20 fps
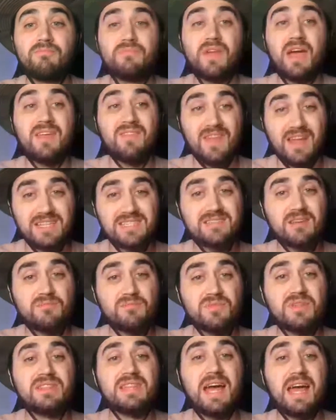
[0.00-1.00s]
And that's
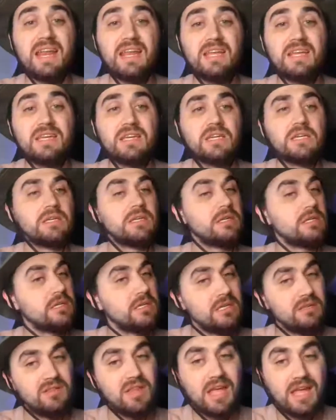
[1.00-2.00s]
something that
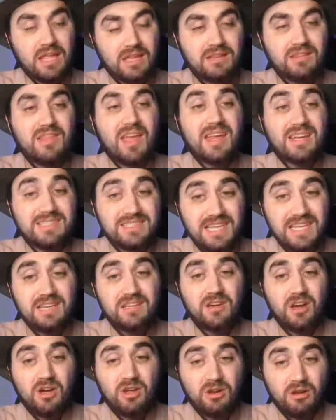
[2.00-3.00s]
they
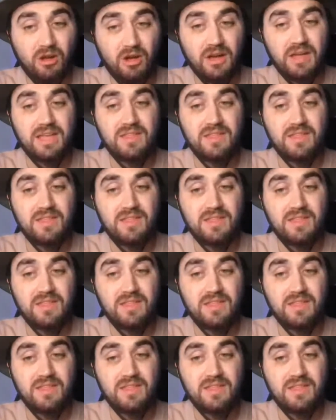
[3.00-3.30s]
did a lot